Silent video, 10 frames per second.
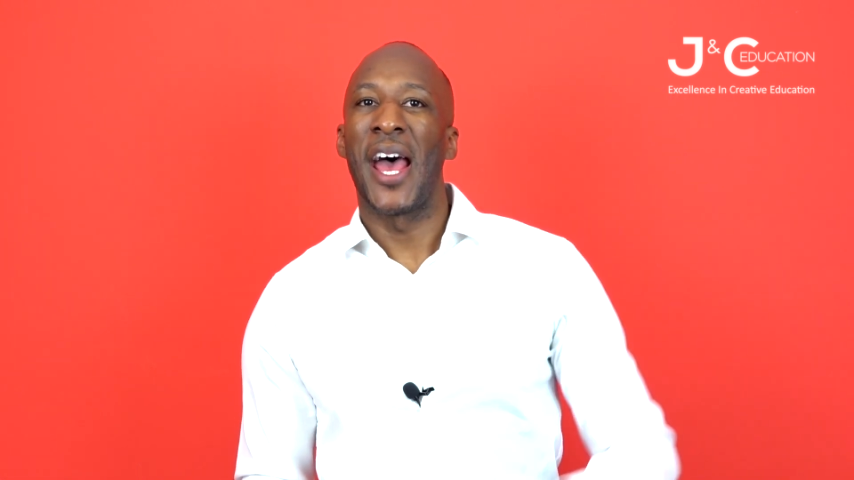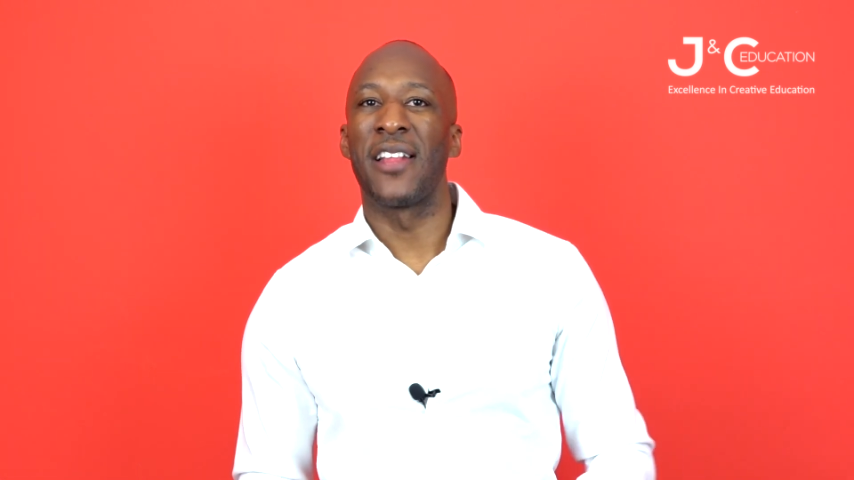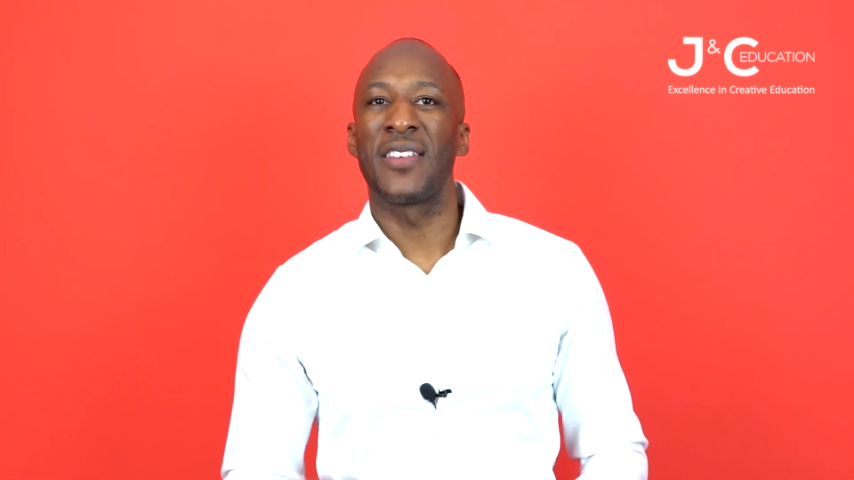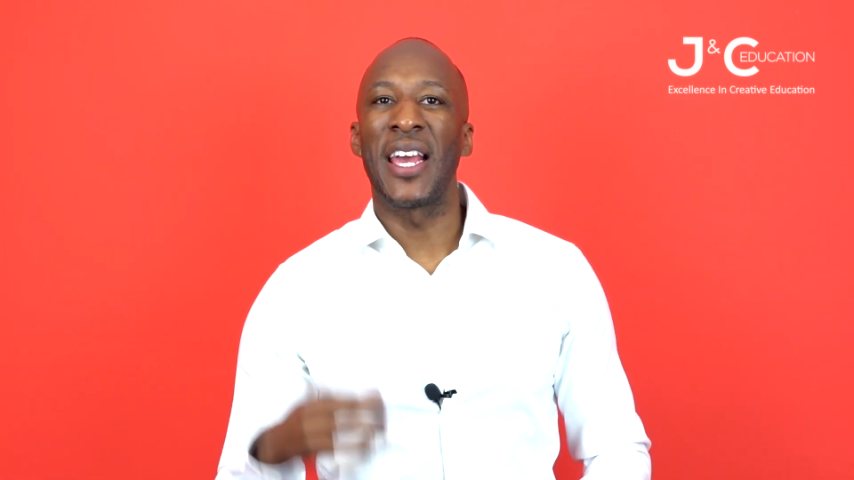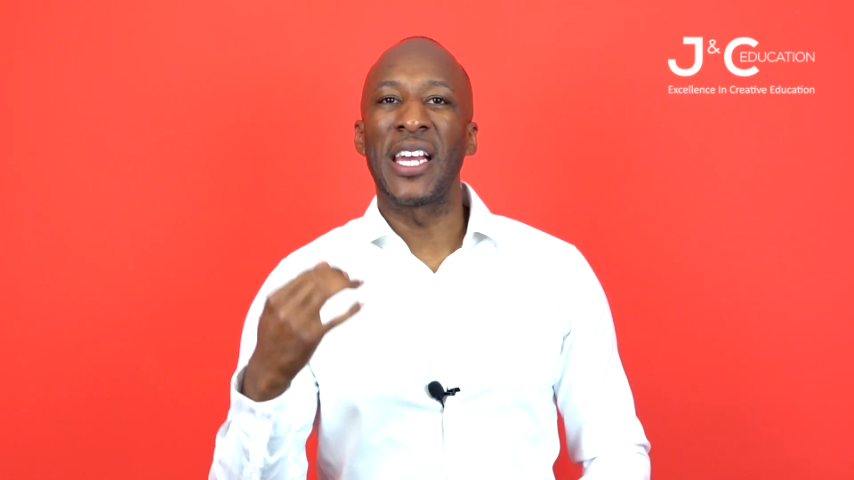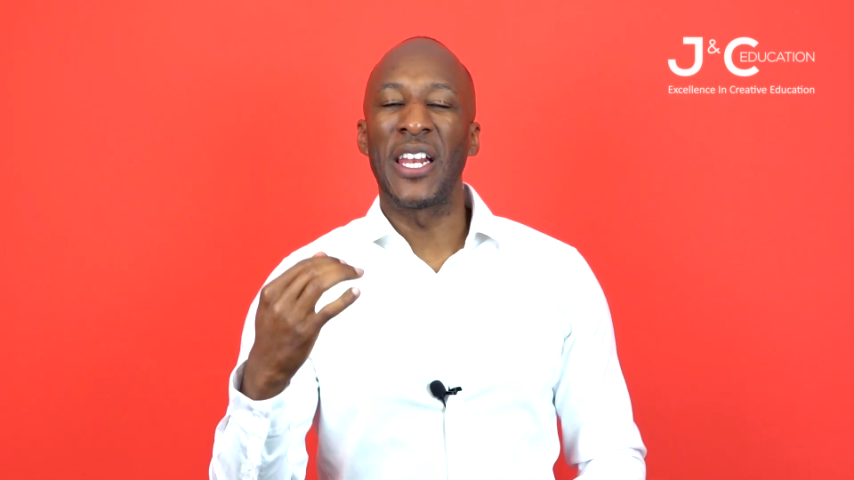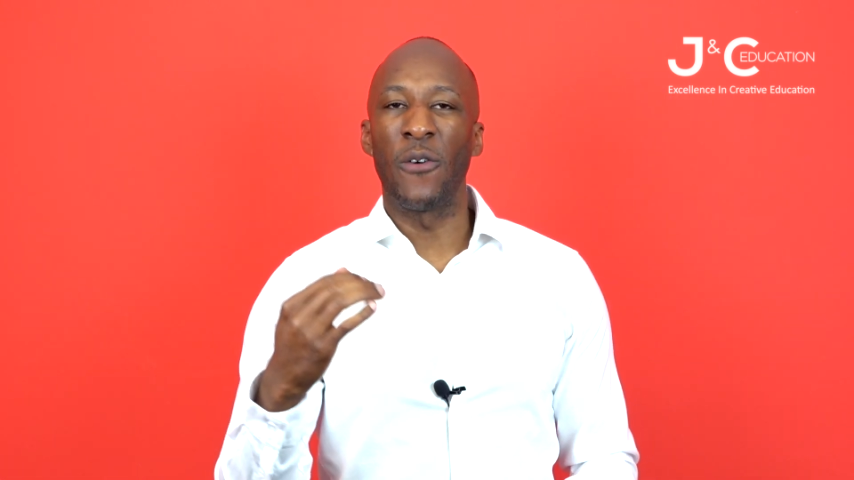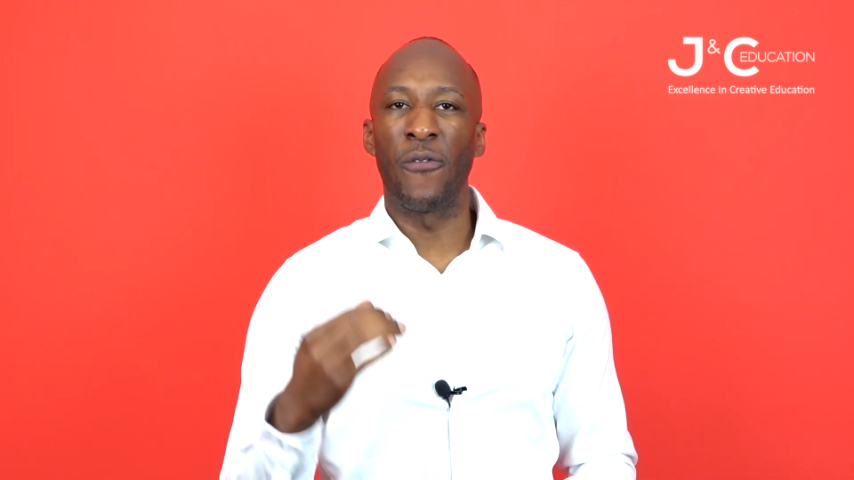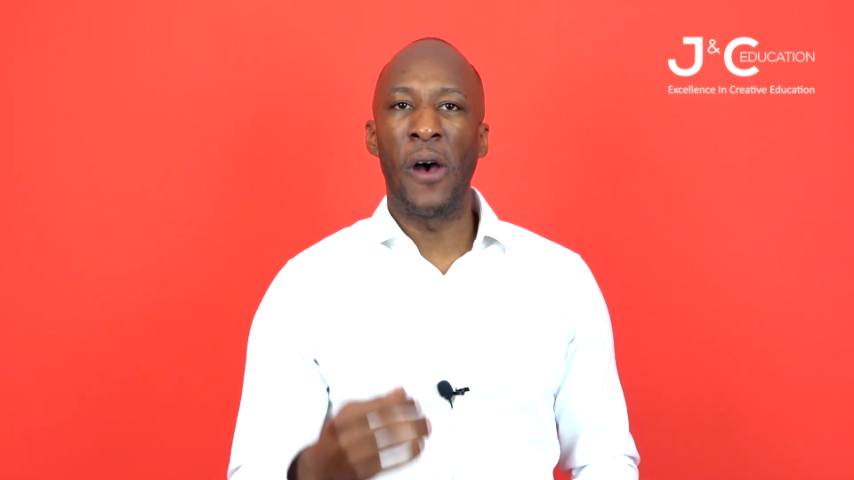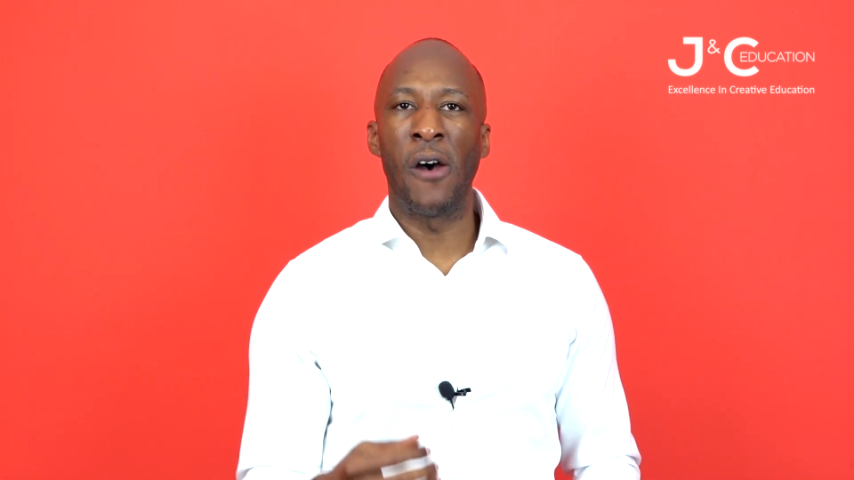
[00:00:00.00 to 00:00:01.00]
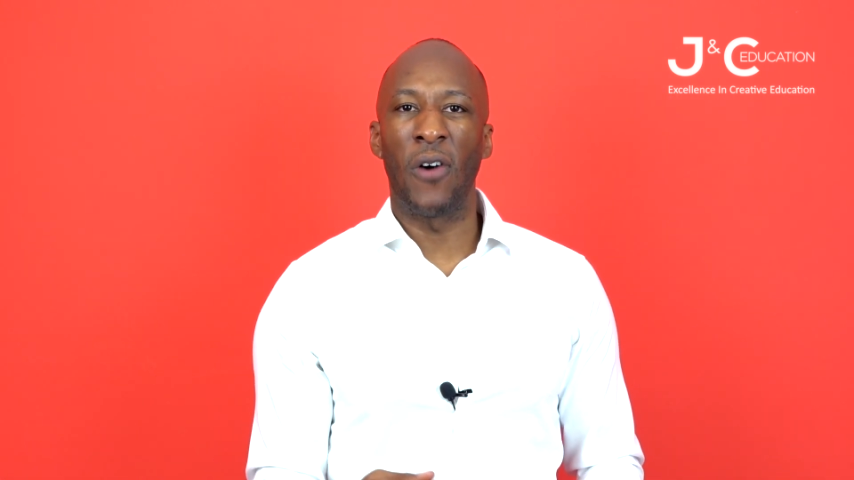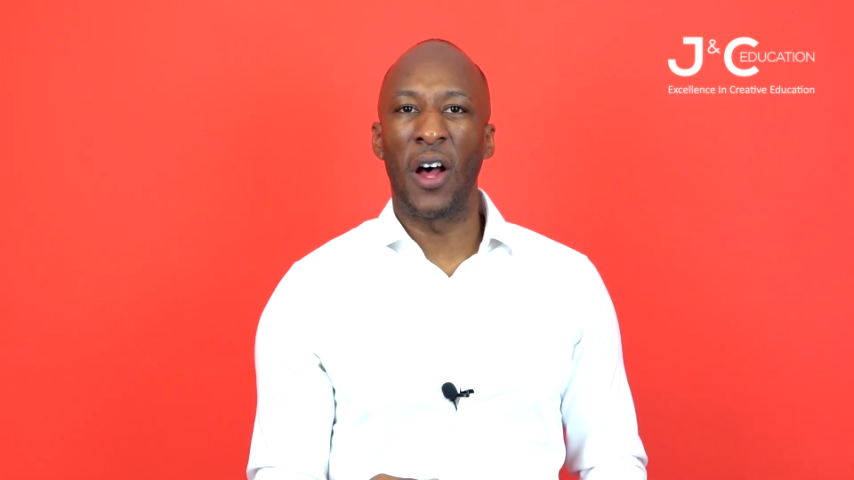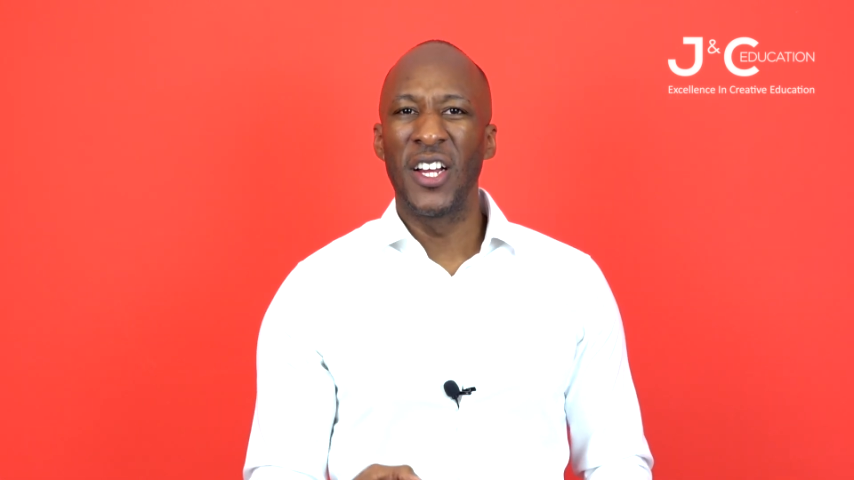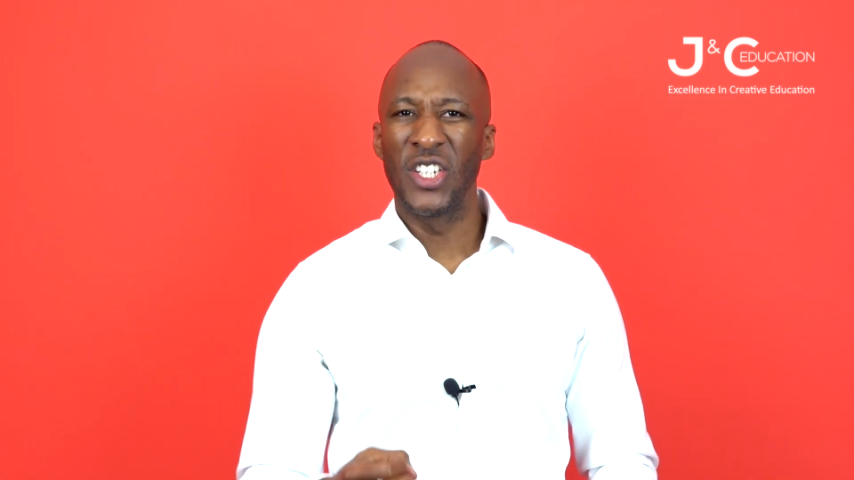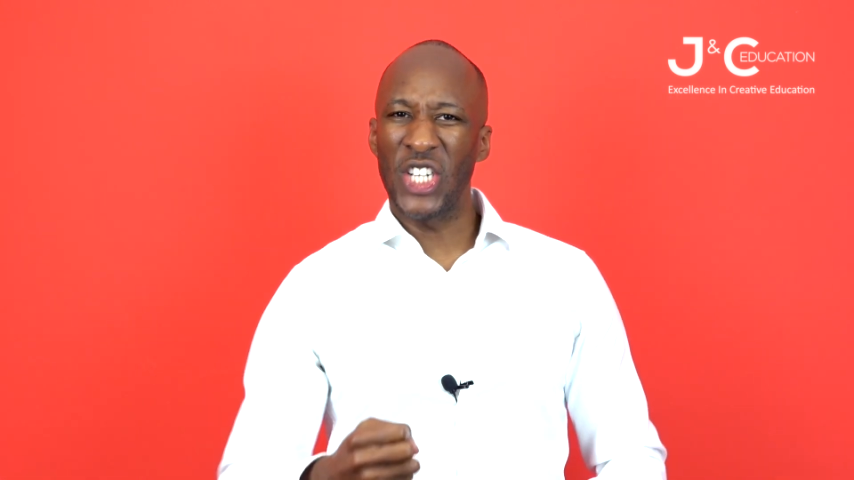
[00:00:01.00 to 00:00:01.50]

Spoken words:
and taking it further,